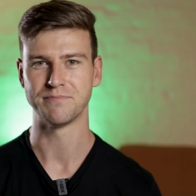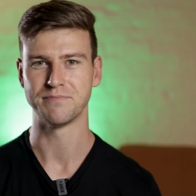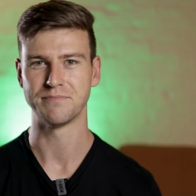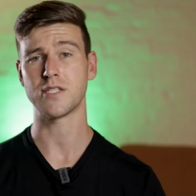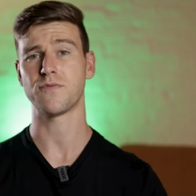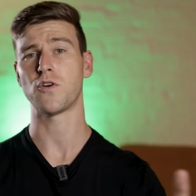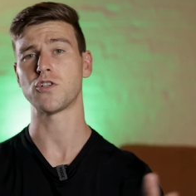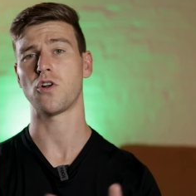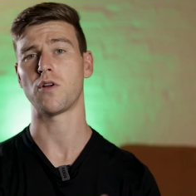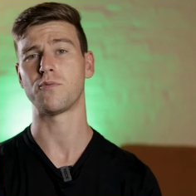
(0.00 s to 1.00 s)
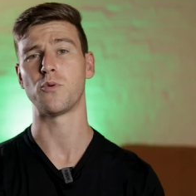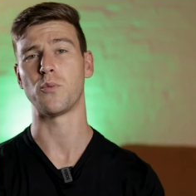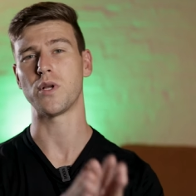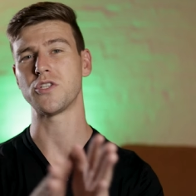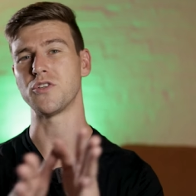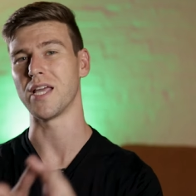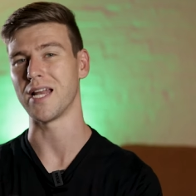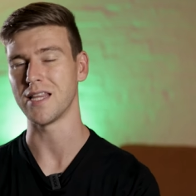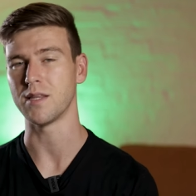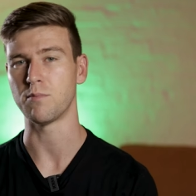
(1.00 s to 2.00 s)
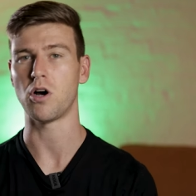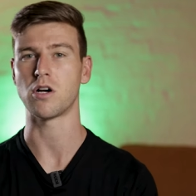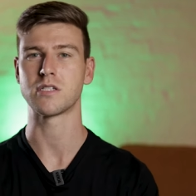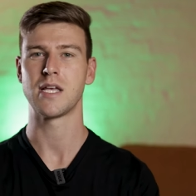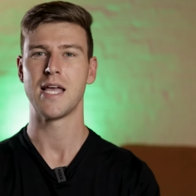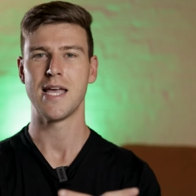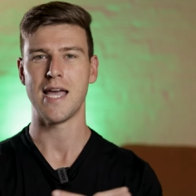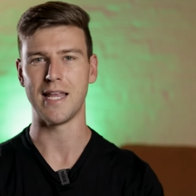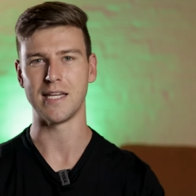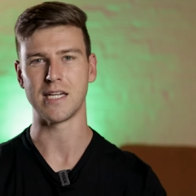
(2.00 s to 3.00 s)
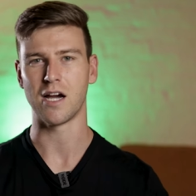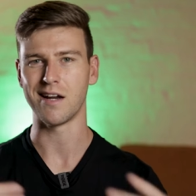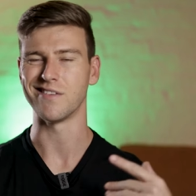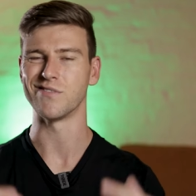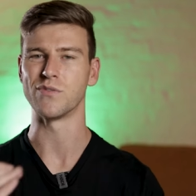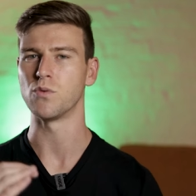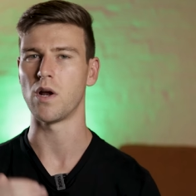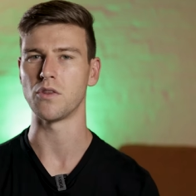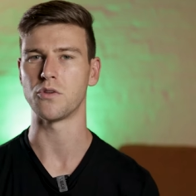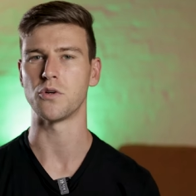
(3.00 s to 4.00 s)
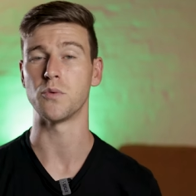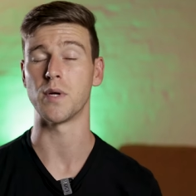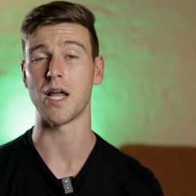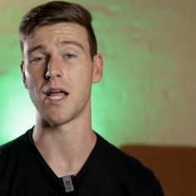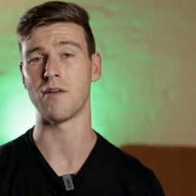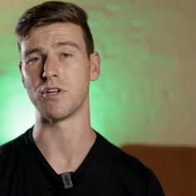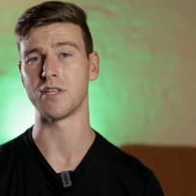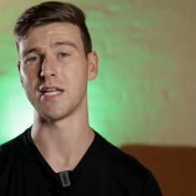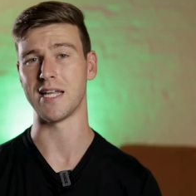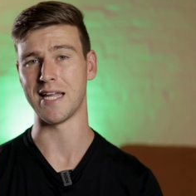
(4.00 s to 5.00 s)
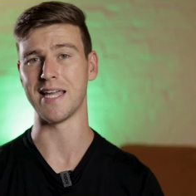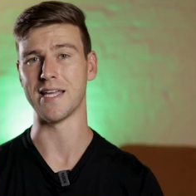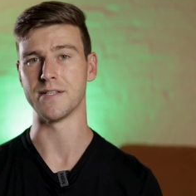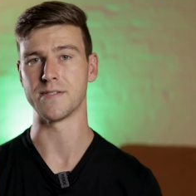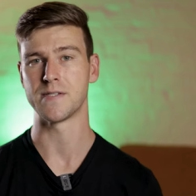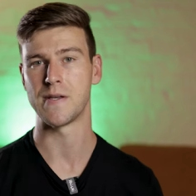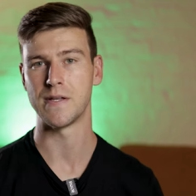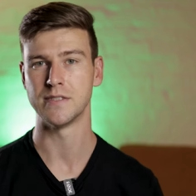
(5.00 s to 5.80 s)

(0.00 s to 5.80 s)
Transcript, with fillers: So let's first start off with what you get in the box and kind of run through what everything is.